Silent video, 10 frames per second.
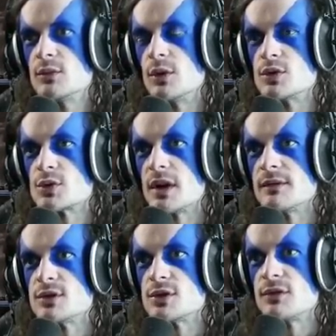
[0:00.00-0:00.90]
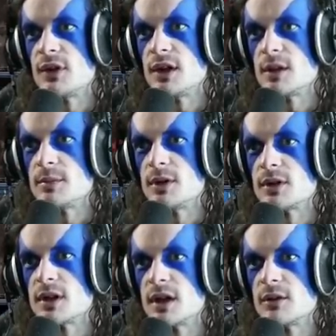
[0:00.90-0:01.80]
Roach Ravager defending up here at the
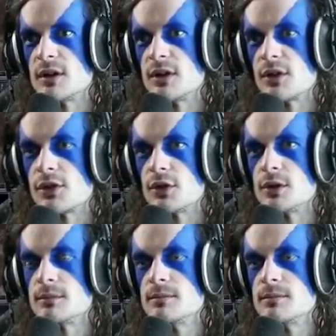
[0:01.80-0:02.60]
high ground of the third.